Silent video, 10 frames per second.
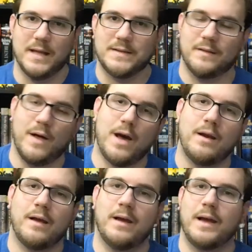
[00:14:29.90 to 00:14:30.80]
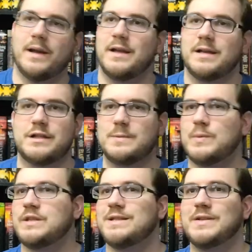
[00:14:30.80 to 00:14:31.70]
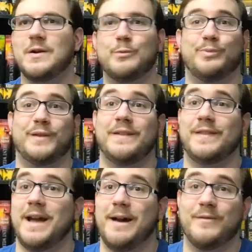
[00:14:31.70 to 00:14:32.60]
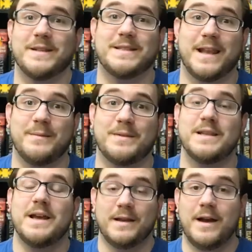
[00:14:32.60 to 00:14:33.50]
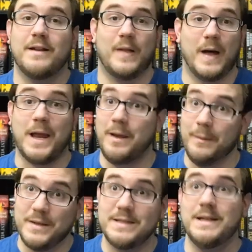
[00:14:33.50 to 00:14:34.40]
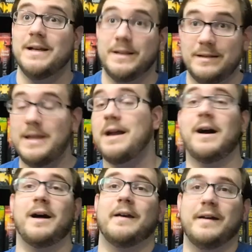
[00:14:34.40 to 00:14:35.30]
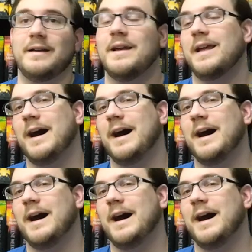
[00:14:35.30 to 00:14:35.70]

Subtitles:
it's Alana, and it just was so blatantly obvious that it was not Alana, it was Liana,